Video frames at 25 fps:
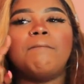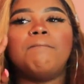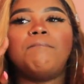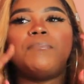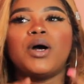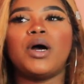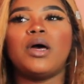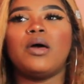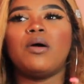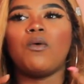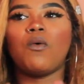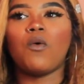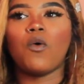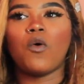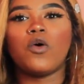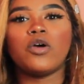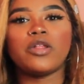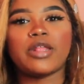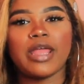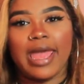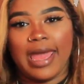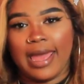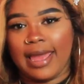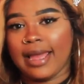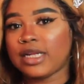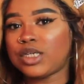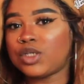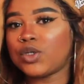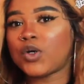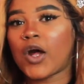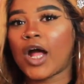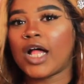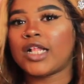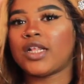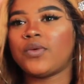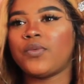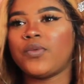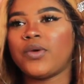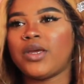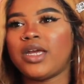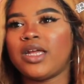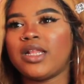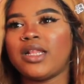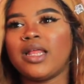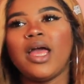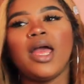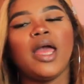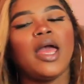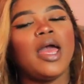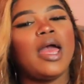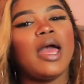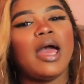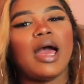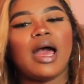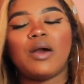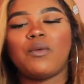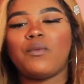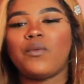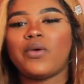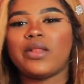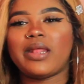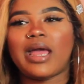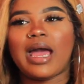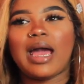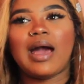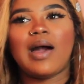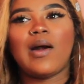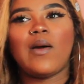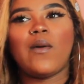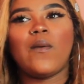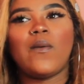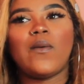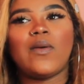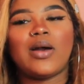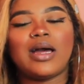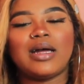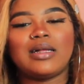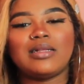But on actual Halloween, I went out.